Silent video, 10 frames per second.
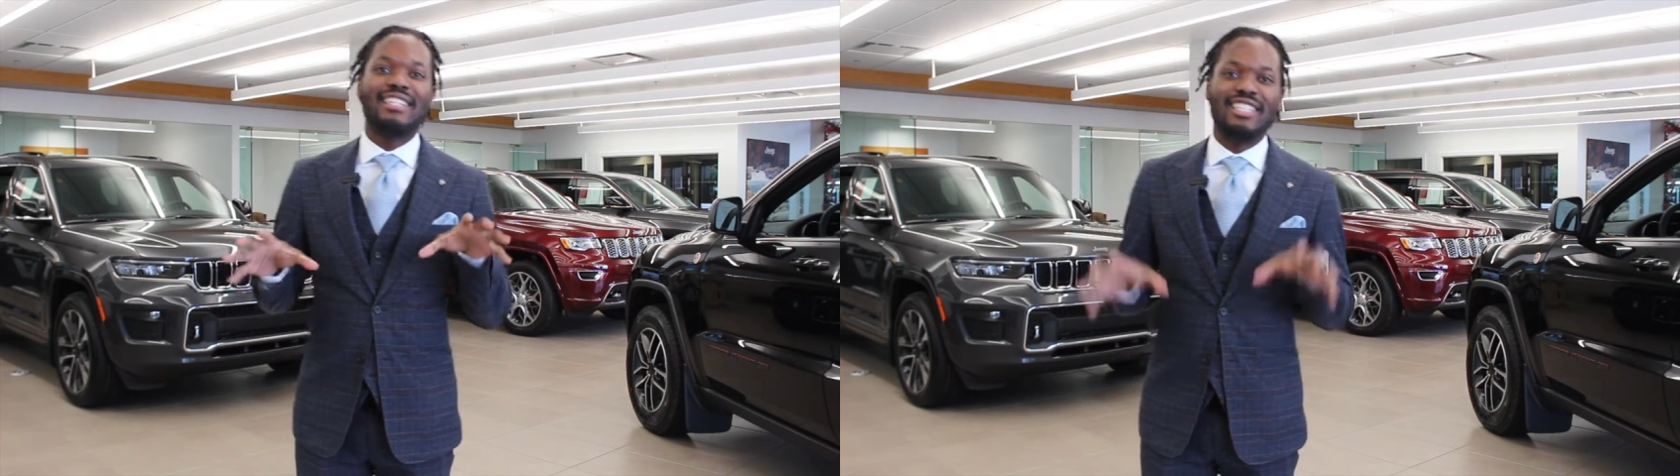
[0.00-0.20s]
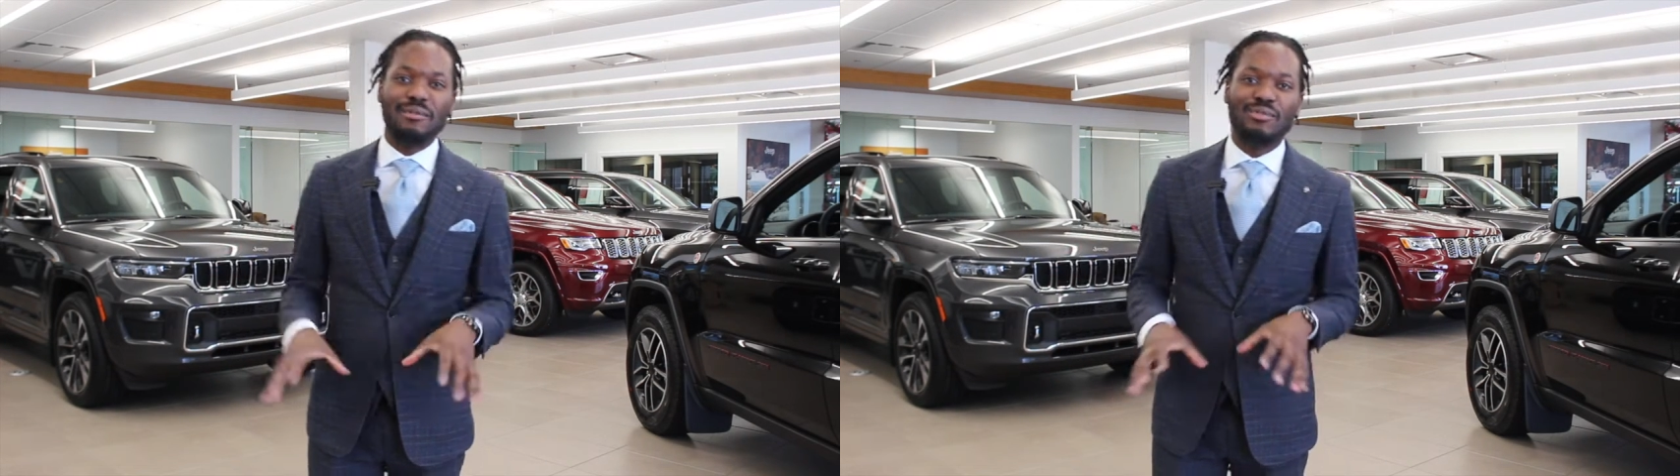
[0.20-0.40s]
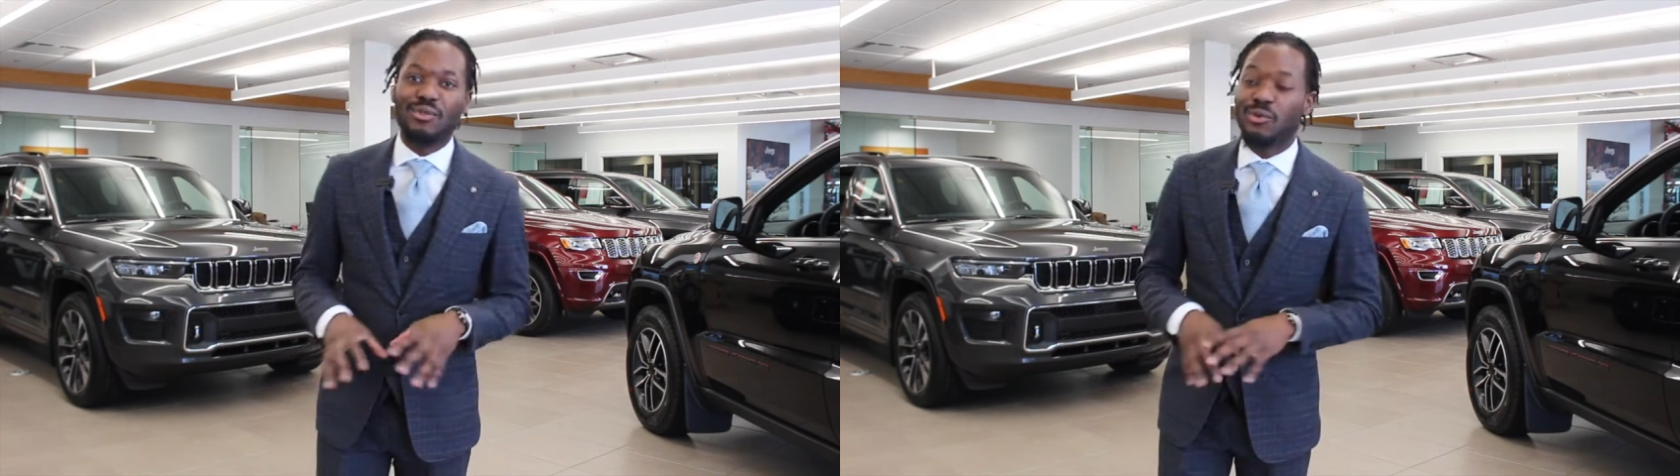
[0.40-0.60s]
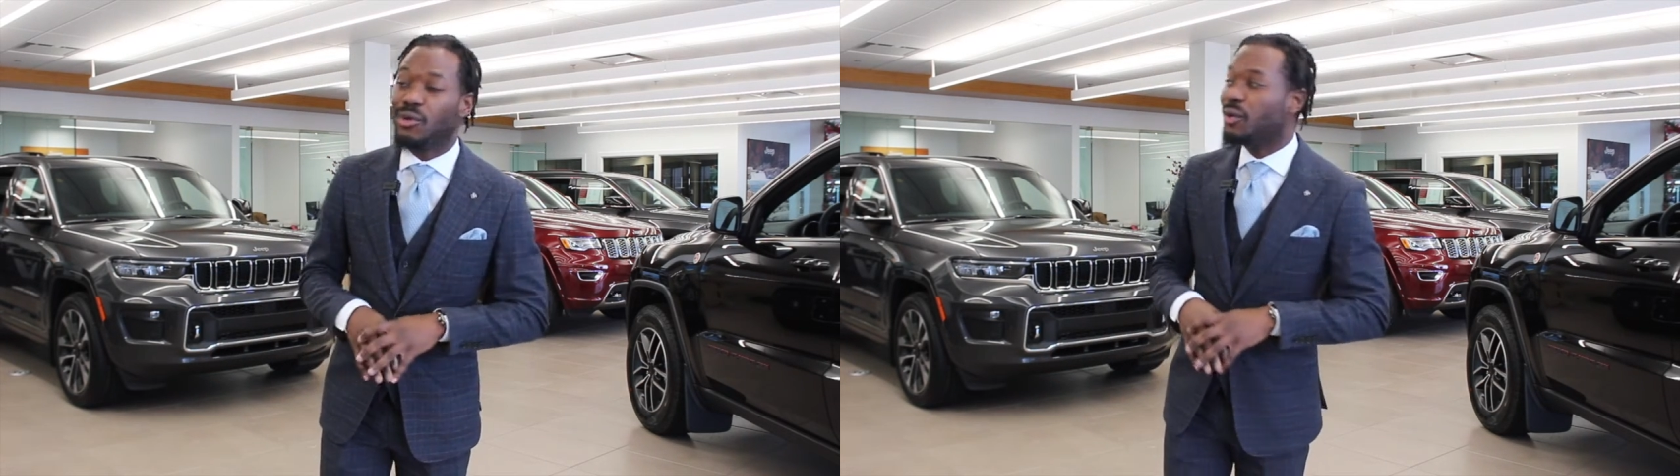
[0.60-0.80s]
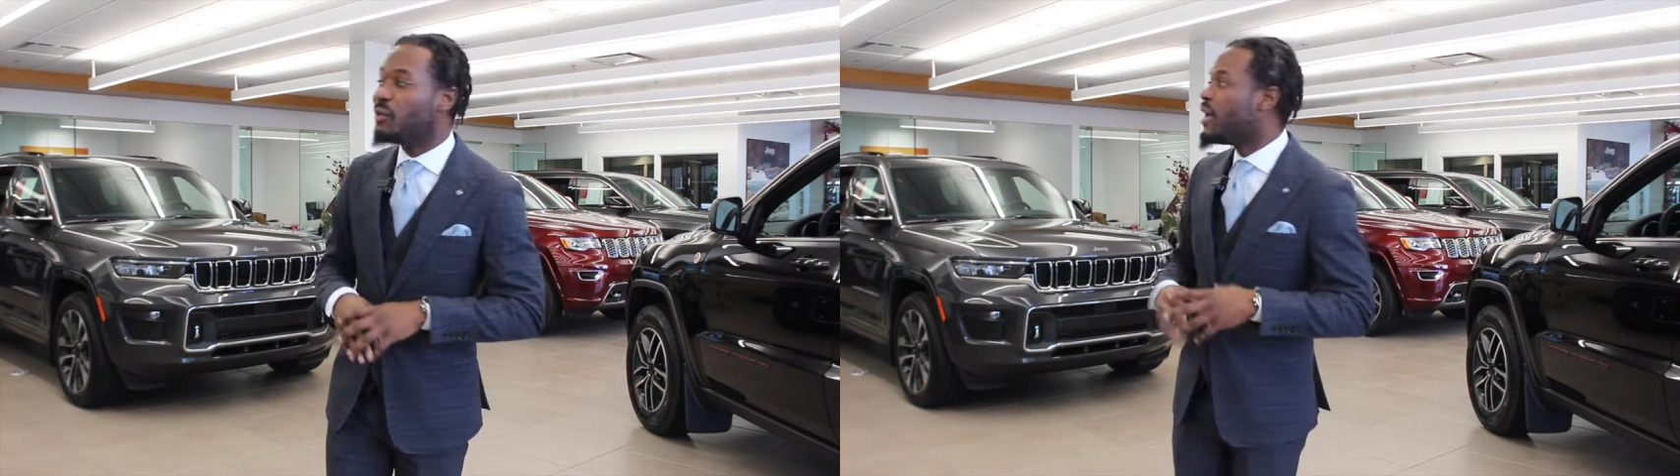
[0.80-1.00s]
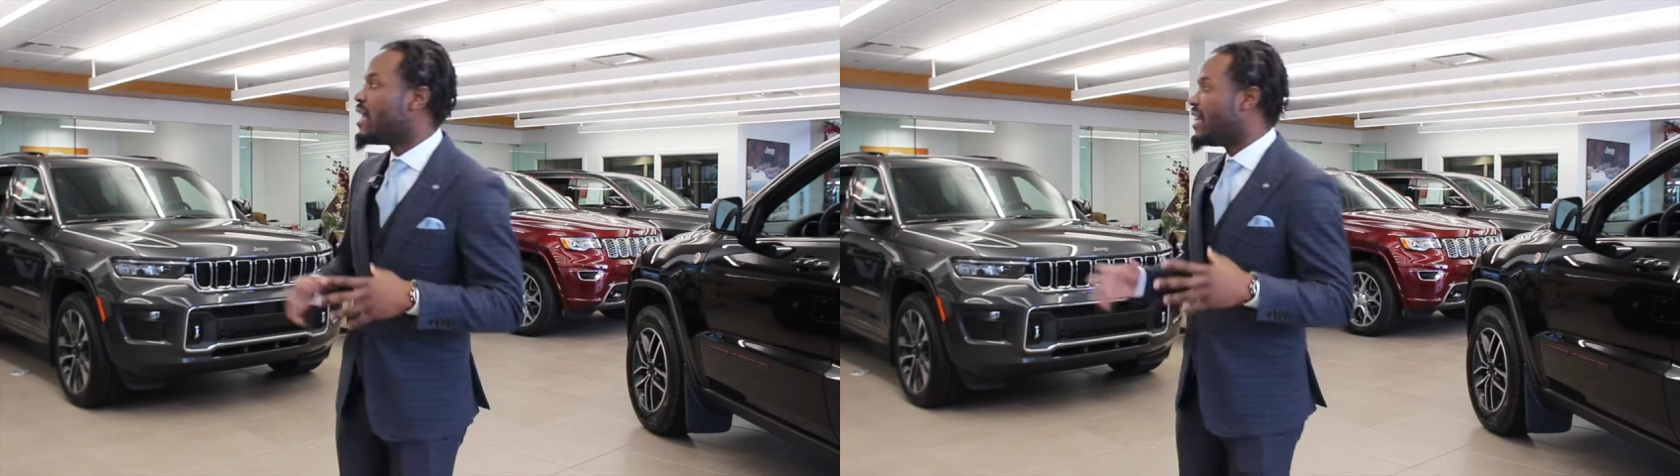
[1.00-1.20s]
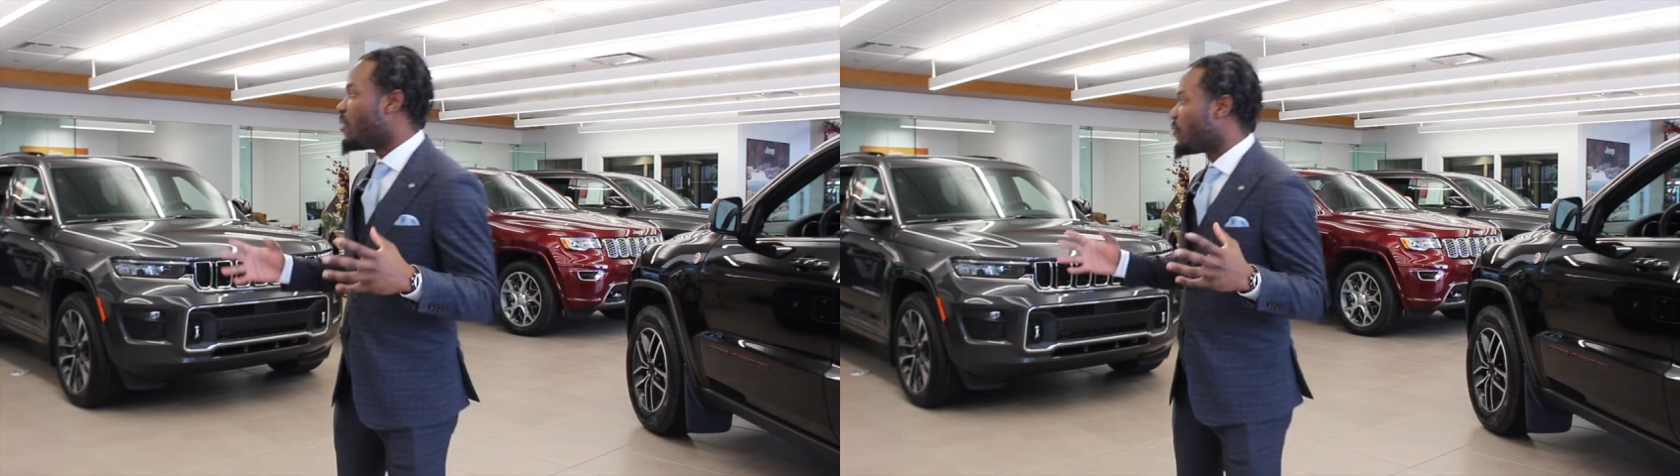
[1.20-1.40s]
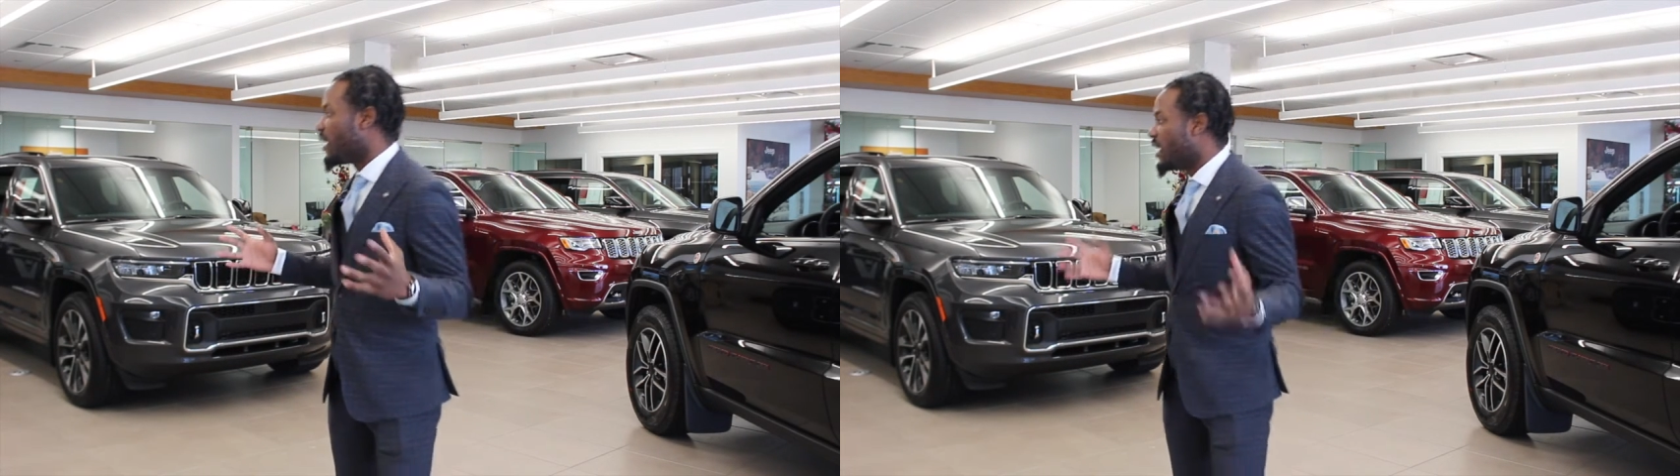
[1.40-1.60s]
Jeep studio
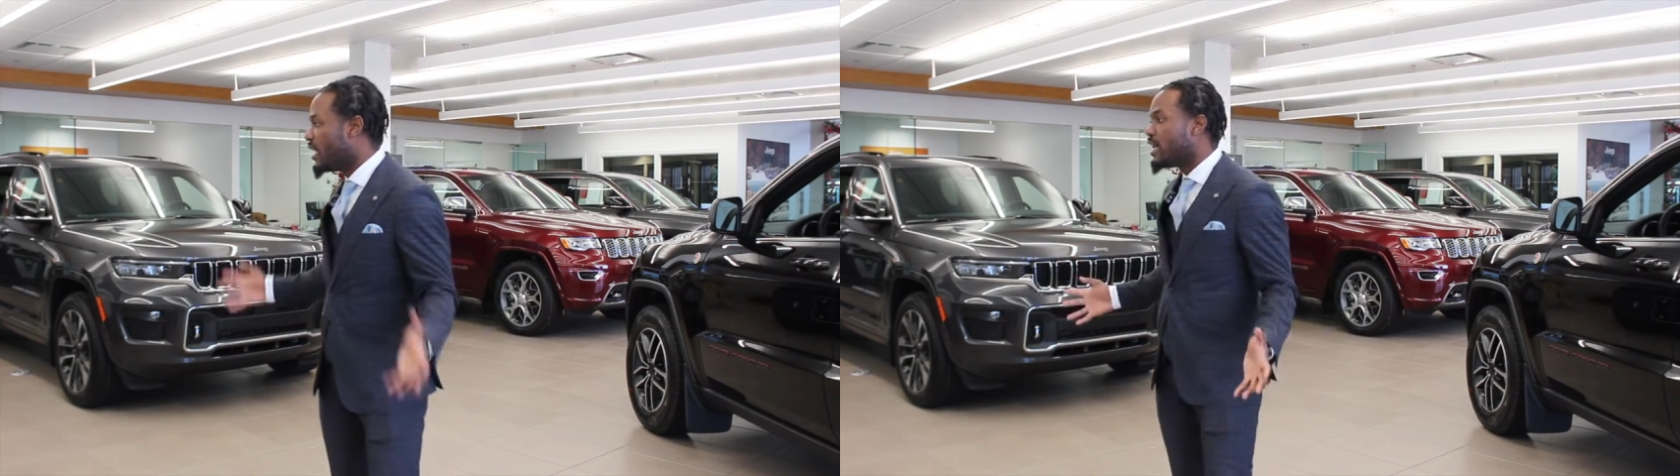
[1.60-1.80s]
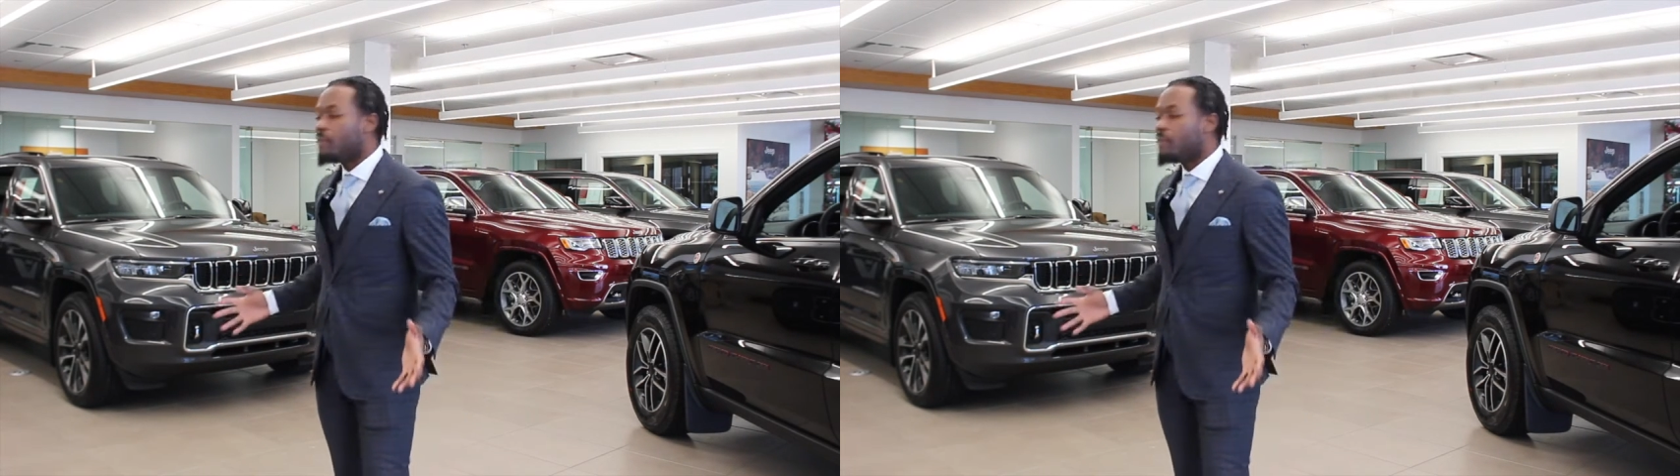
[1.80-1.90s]
that we're in